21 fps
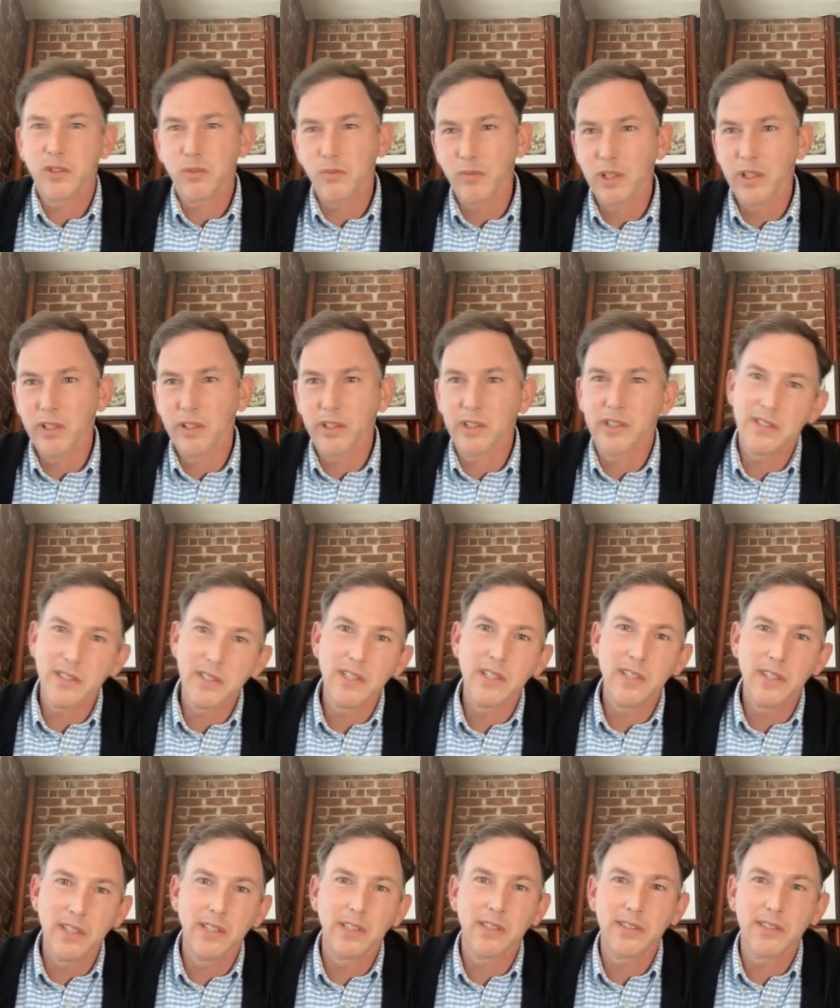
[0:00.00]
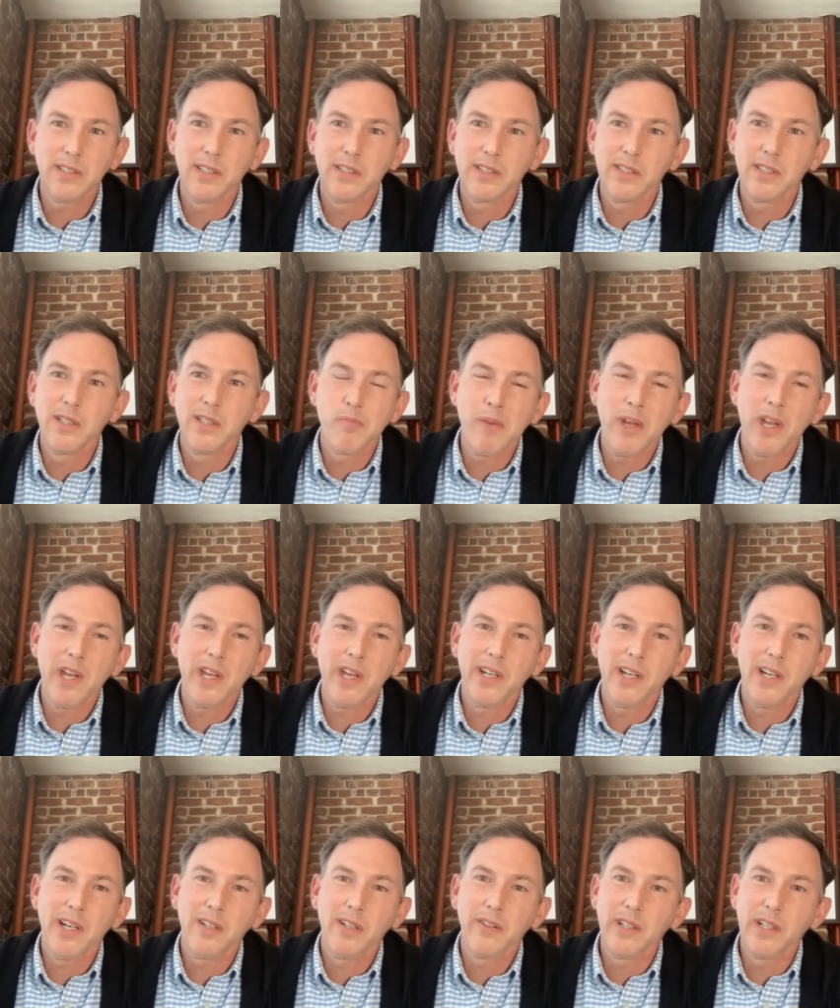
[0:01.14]
work and see things that didn't pan
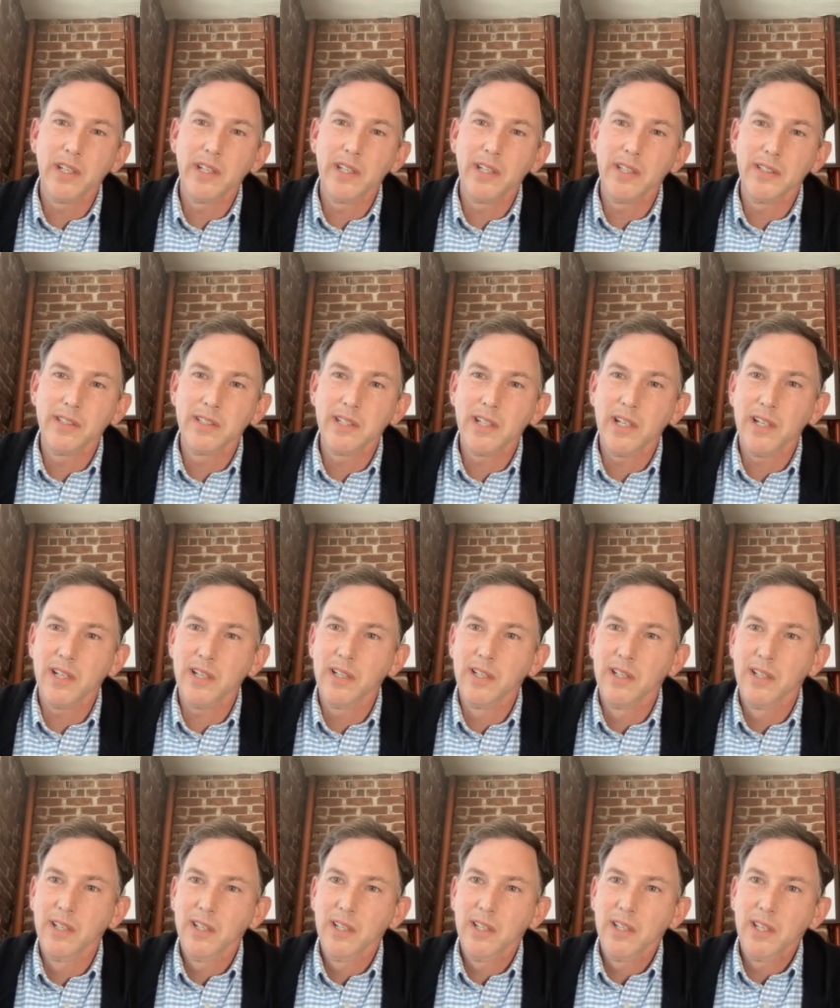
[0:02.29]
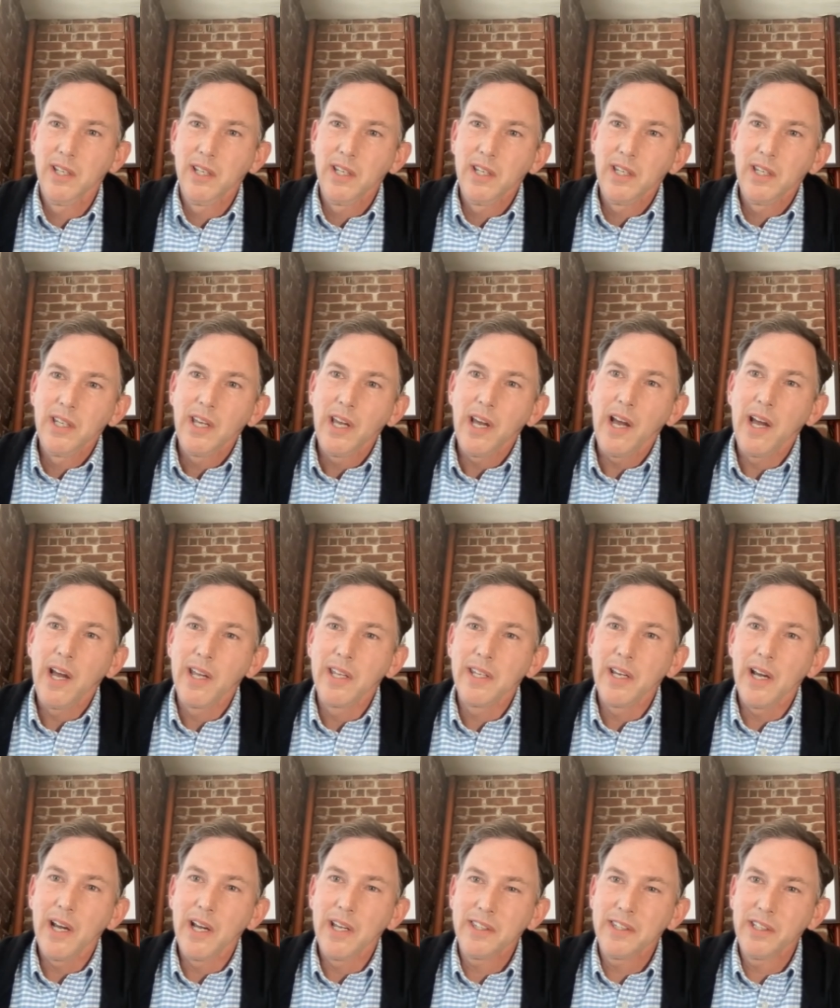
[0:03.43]
out. And uh, I,
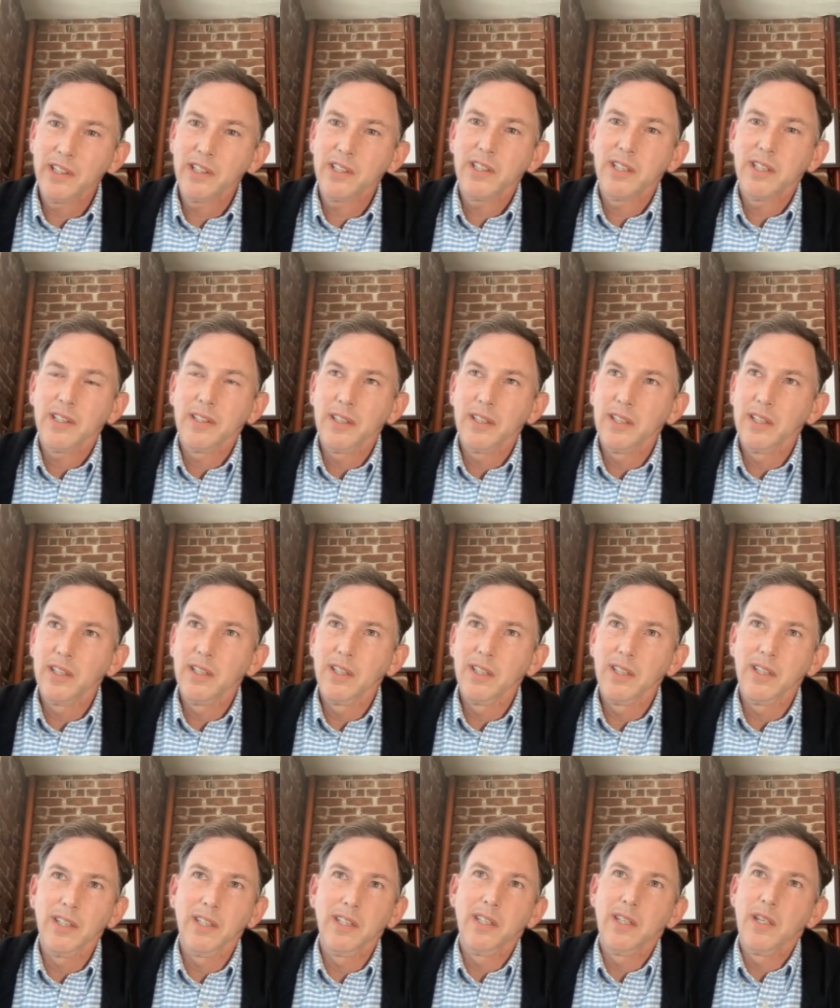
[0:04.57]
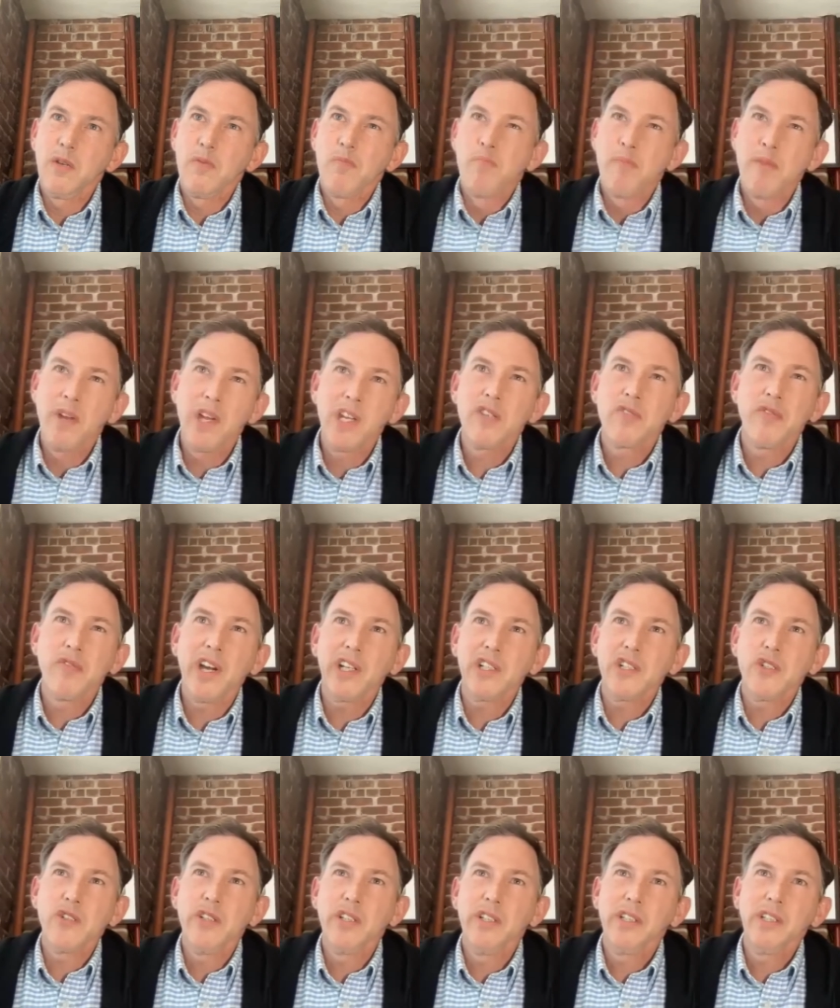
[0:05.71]
I think
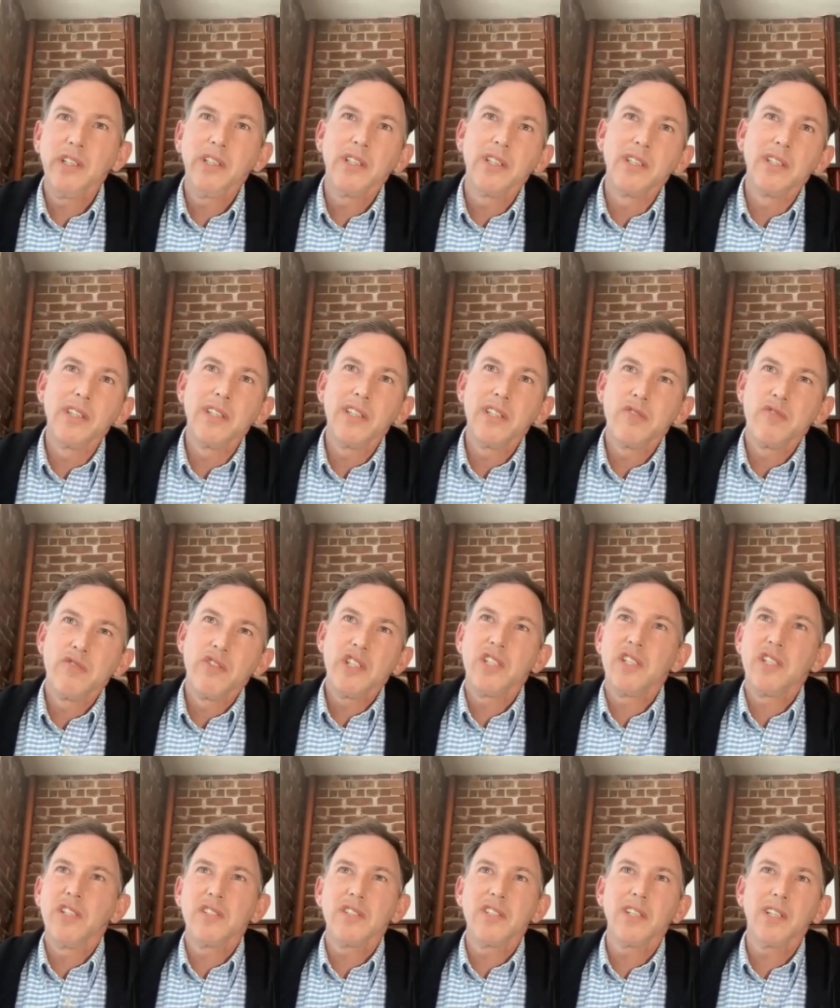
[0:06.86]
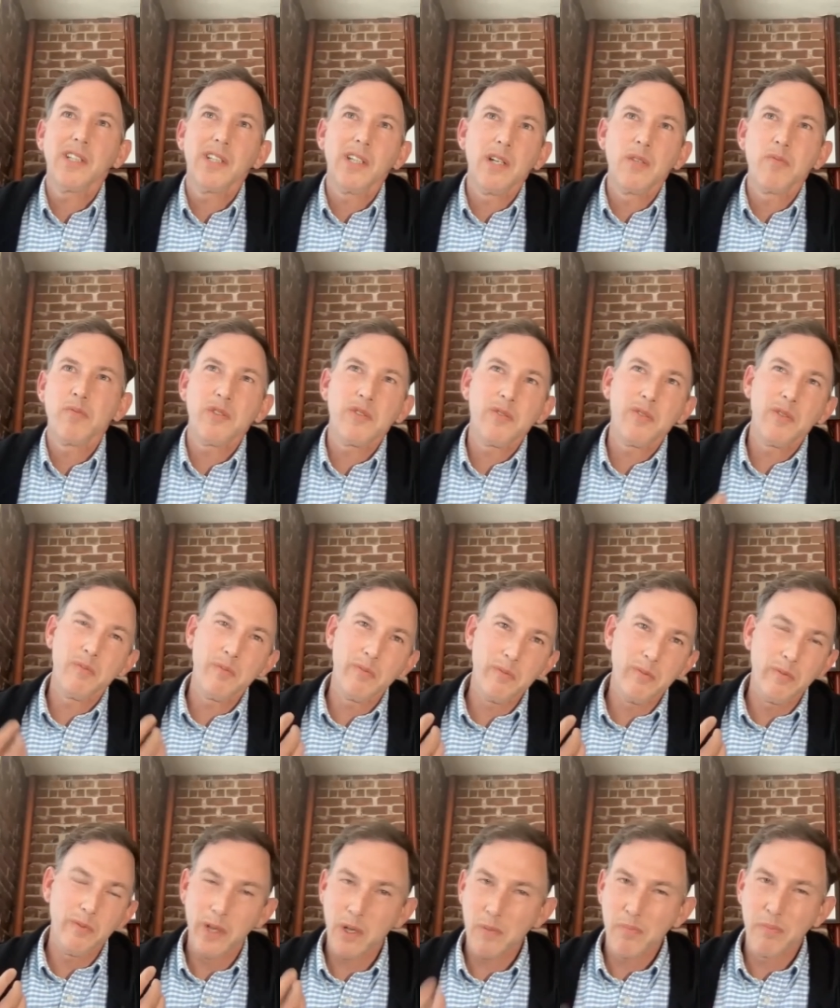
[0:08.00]
manufacturing, the efficiency comes from
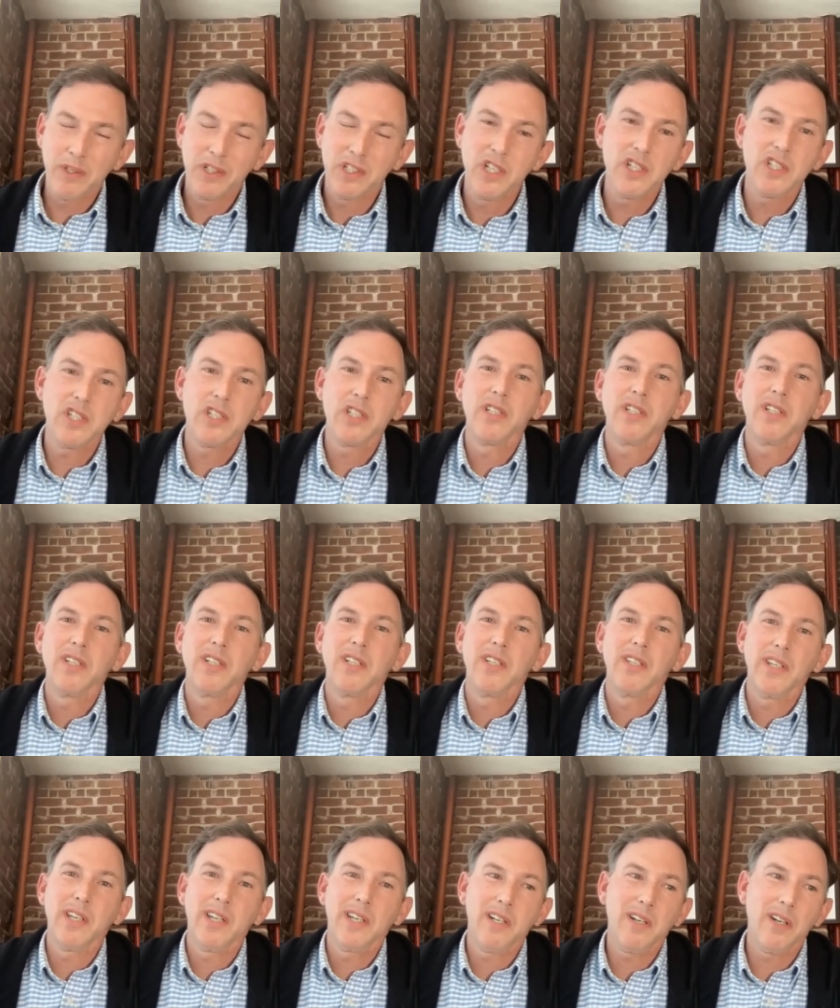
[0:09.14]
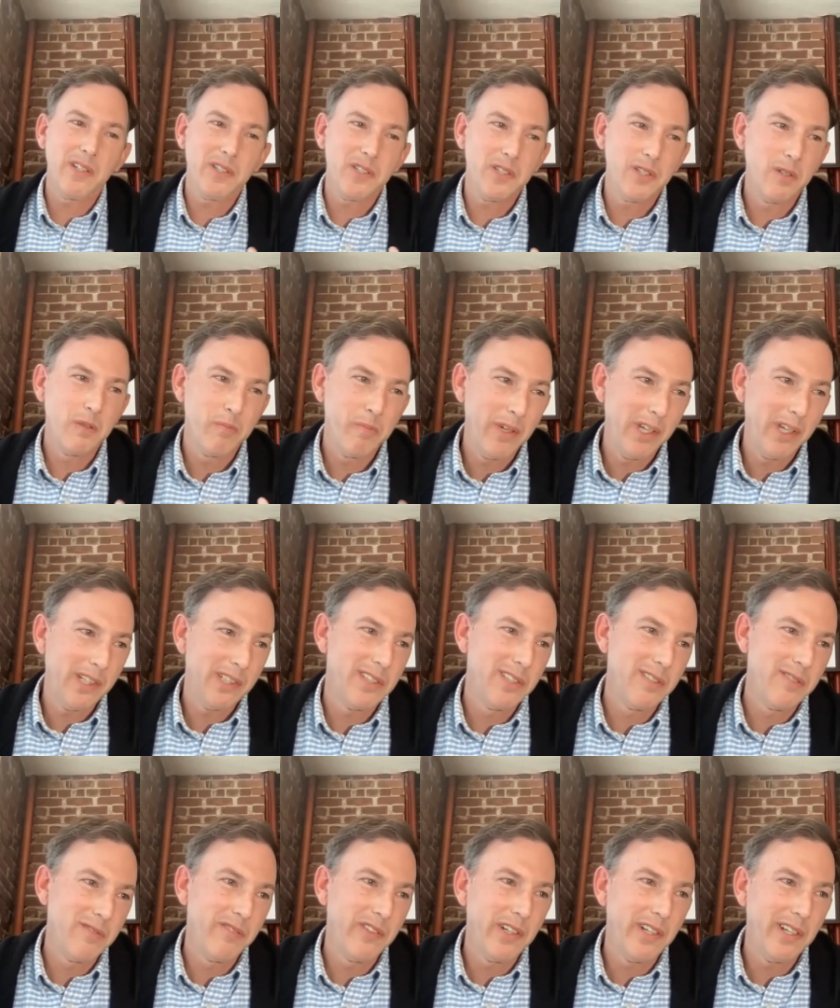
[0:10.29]
repetition, and that also makes it
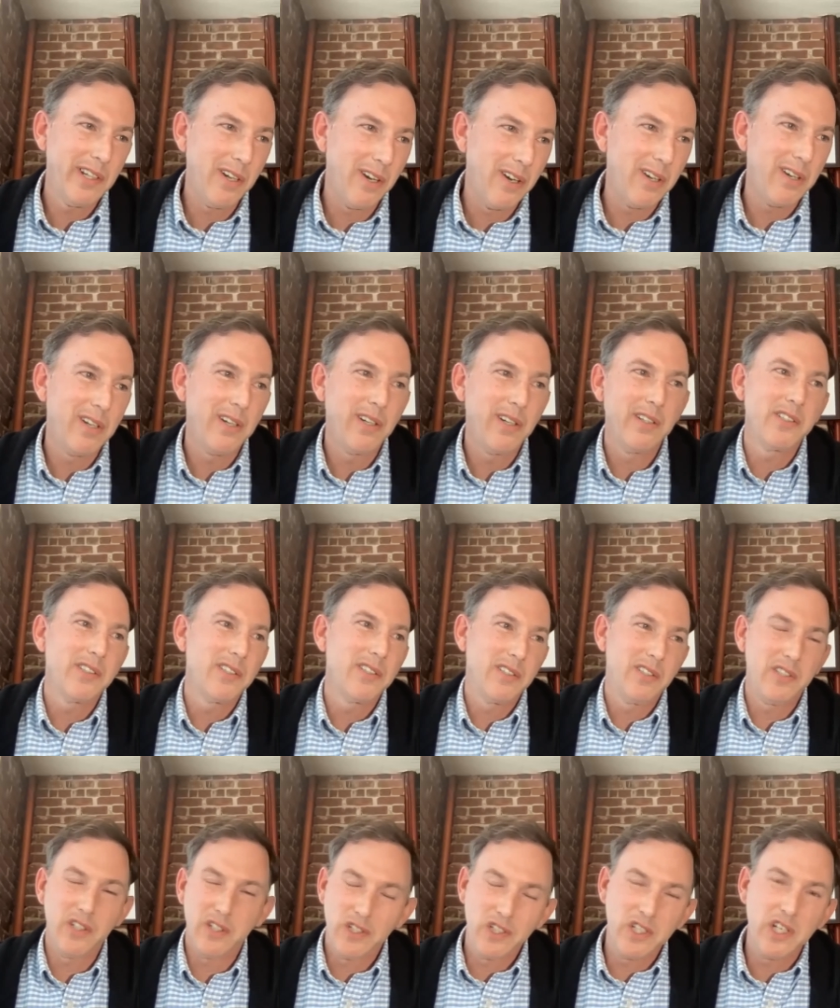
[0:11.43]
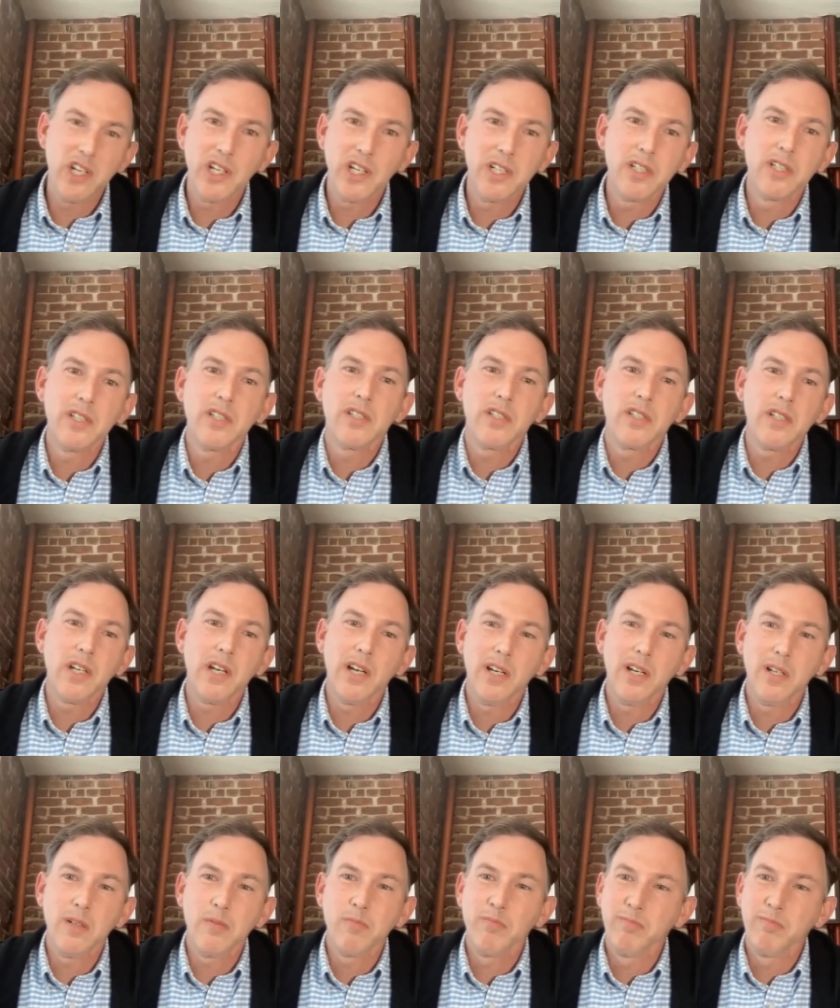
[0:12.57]
very hard to change. Uh,